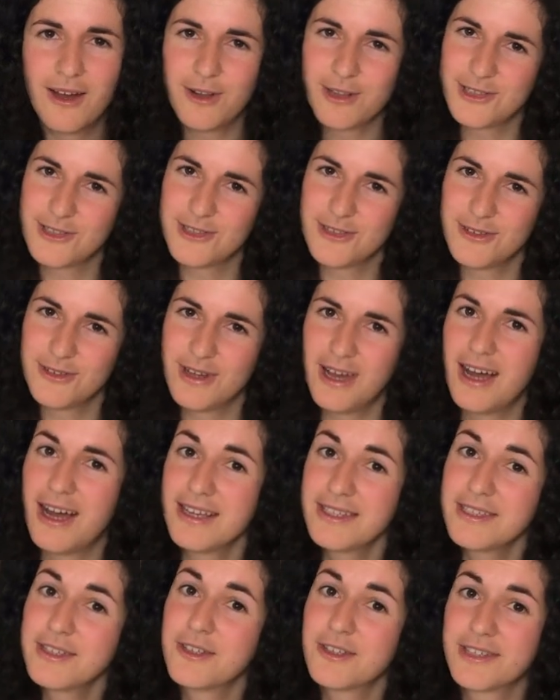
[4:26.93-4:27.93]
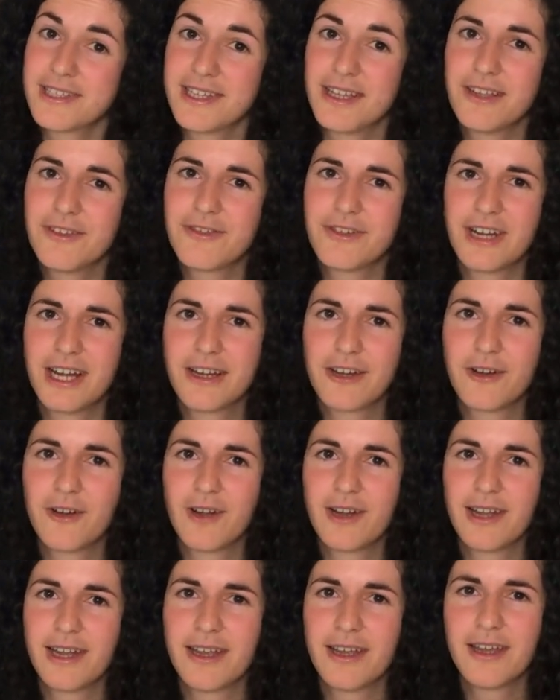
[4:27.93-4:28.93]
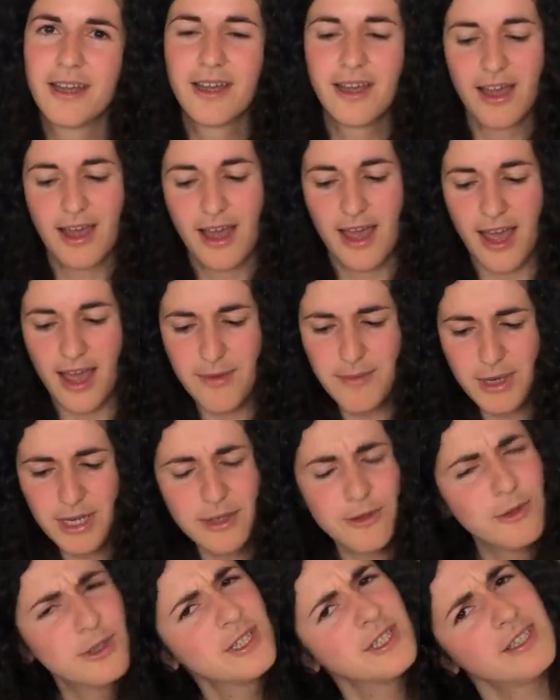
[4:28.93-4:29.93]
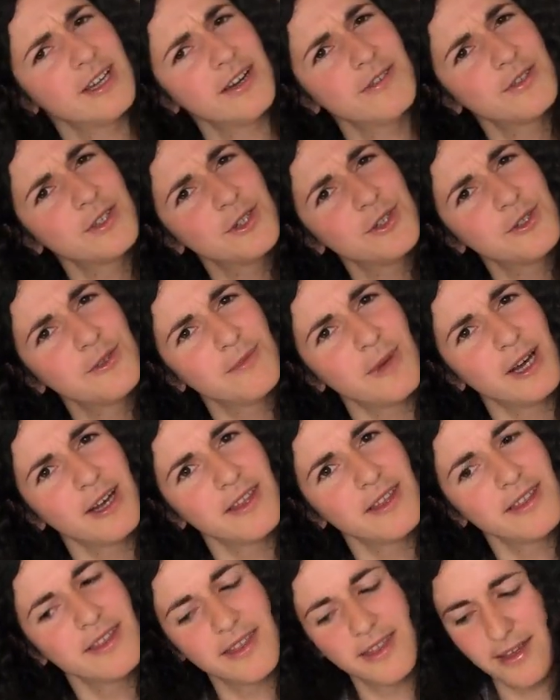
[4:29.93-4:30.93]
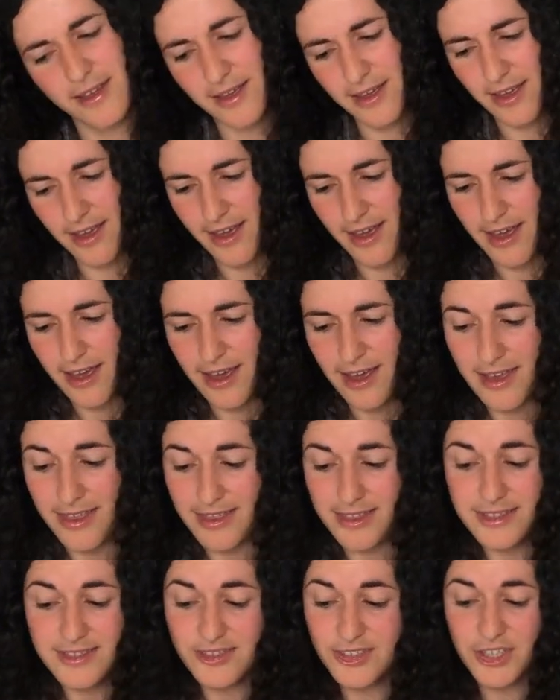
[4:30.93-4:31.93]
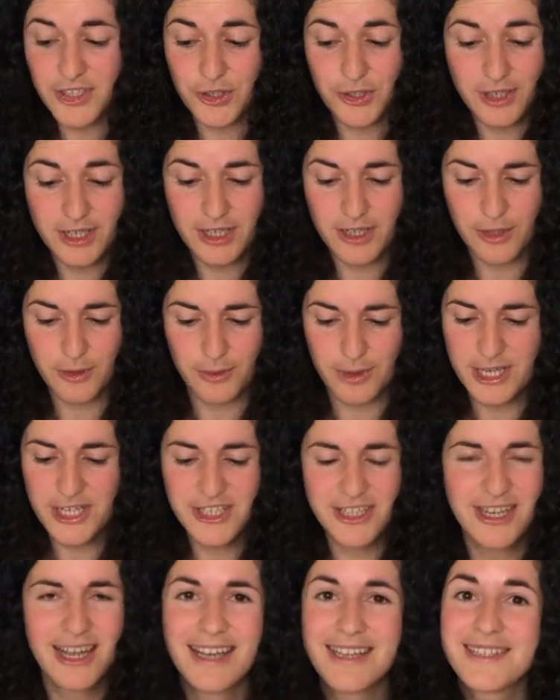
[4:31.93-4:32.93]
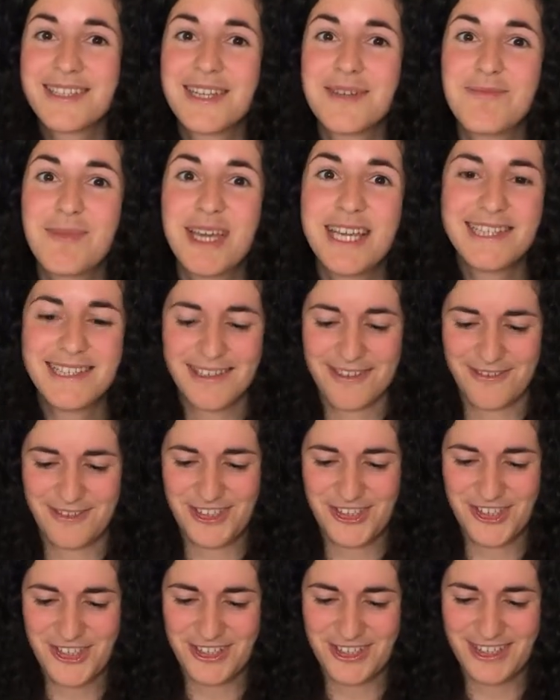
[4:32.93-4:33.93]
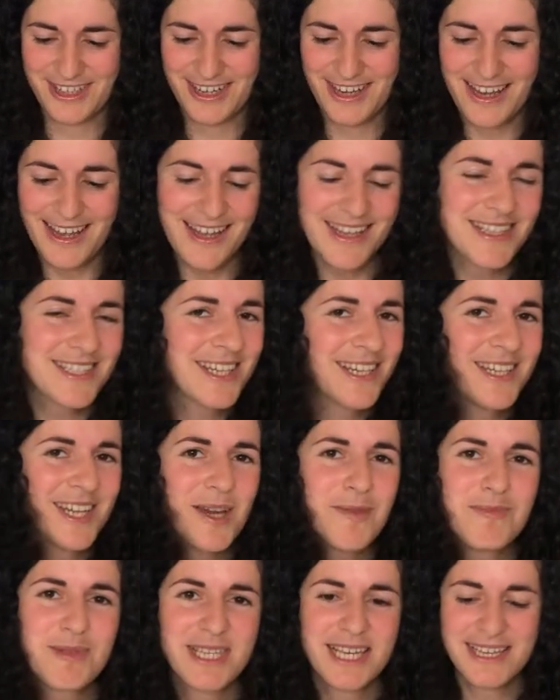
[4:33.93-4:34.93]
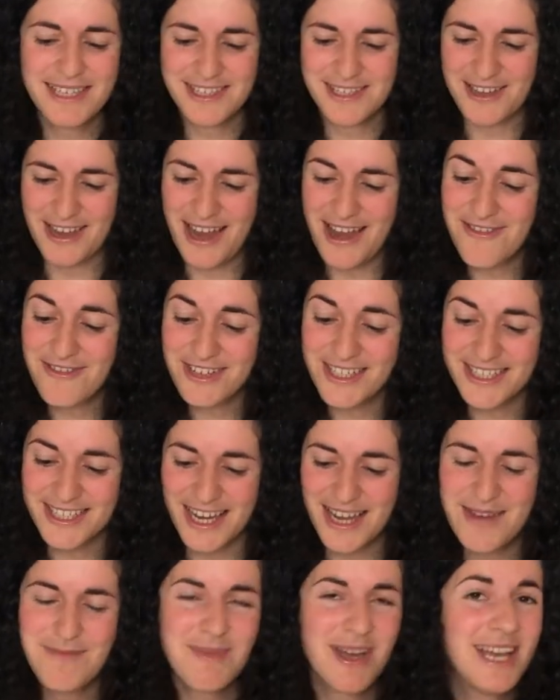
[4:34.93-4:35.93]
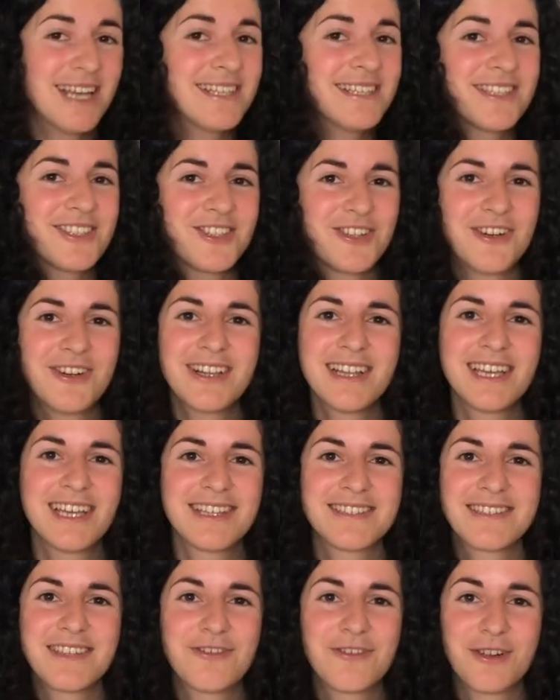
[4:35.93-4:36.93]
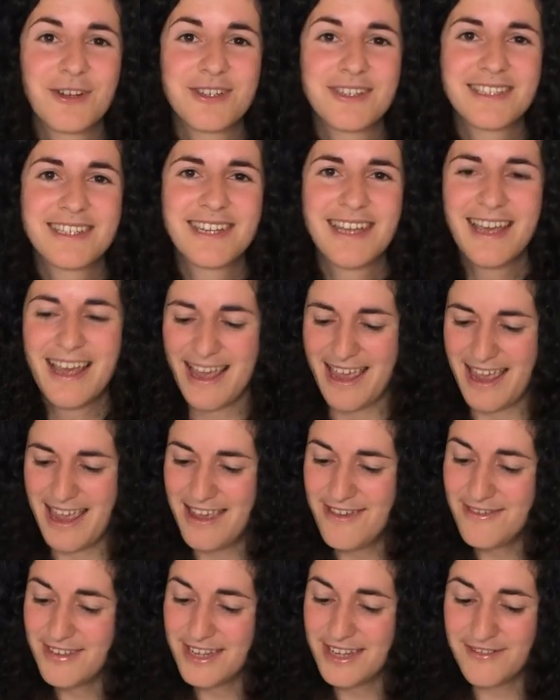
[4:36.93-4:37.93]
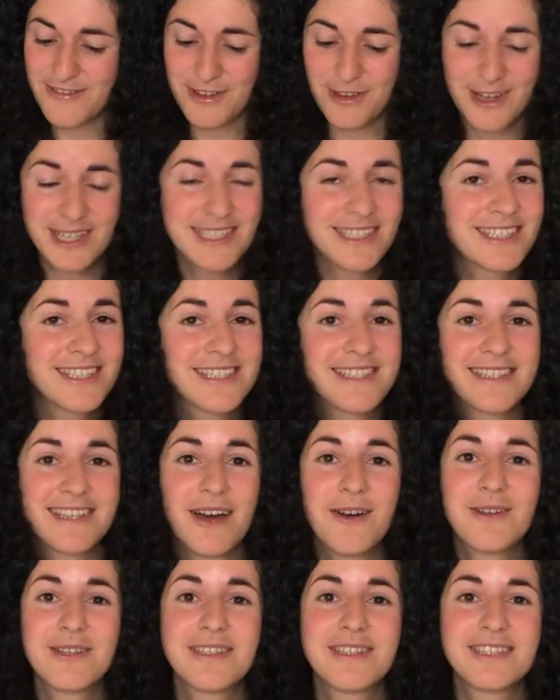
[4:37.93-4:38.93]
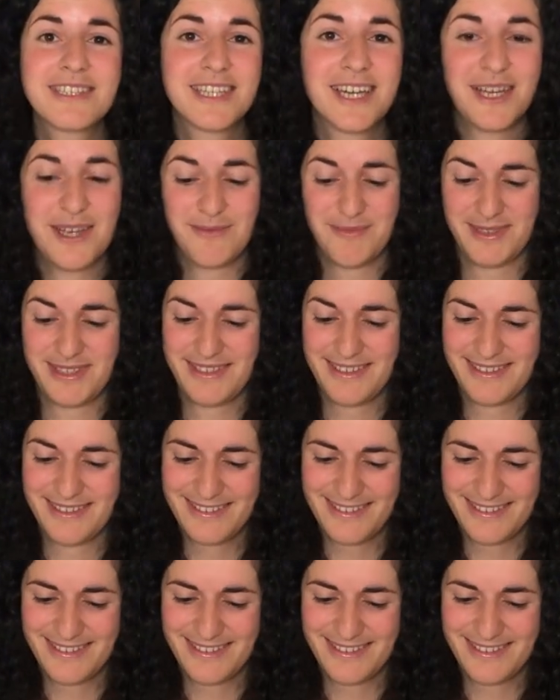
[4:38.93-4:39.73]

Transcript: Also, ask yourself regularly, am I good enough to do math? This rhetorical question has an amazing feature. It can upset you every time as strongly as the first, even if you ask it a thousand times.